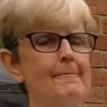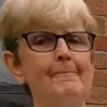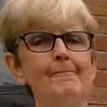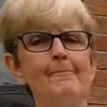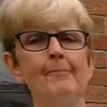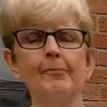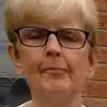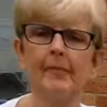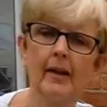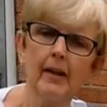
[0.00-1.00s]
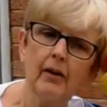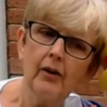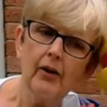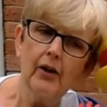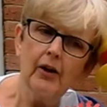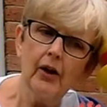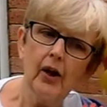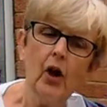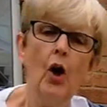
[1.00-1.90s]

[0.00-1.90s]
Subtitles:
No one is speaking in this clip.